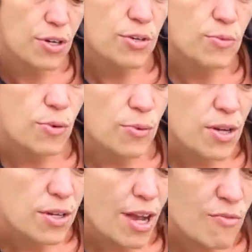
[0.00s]
will
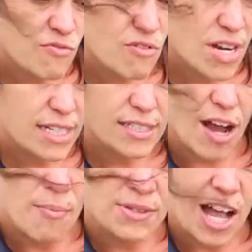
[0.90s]
come right
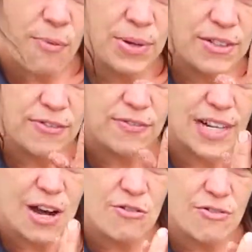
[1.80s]
up, and that'll be the
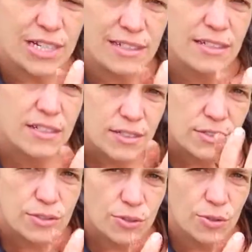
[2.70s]
flowering
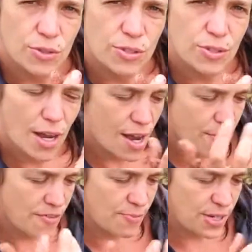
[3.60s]
stalk
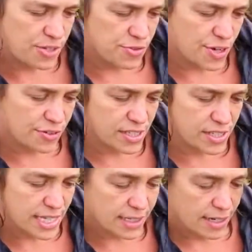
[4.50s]
of the beetroot going to
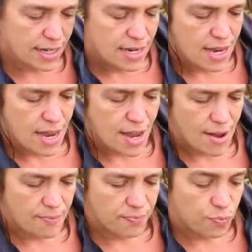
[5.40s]
seed,
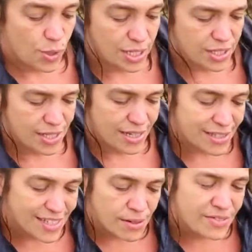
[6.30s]
which at
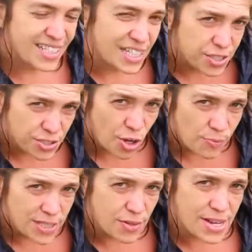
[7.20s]
this time of year they should not
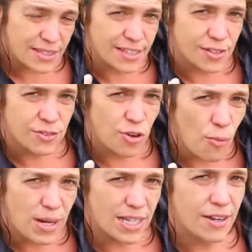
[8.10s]
be doing. They don't
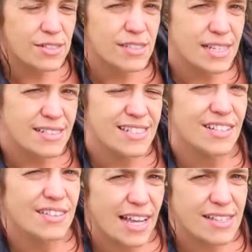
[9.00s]
normally go to seed
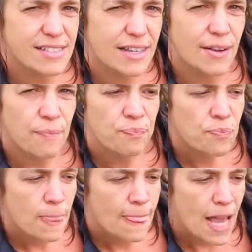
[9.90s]
until next year,
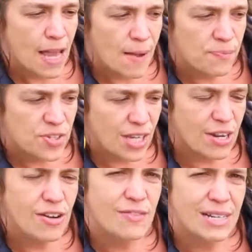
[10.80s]
so they'd
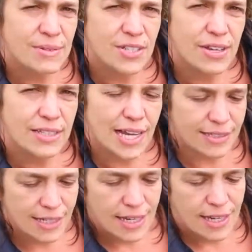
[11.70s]
only really be doing
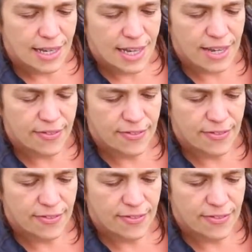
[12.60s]
that if